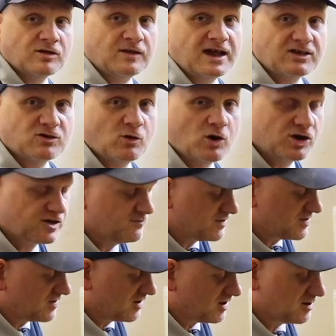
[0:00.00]
So that's quarter of
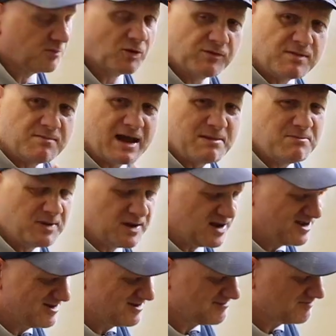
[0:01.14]
a turn. But
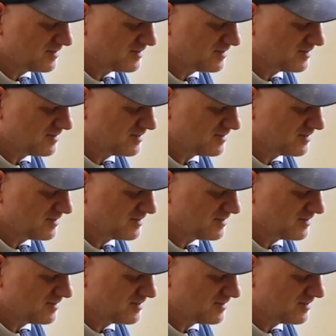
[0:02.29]
remember,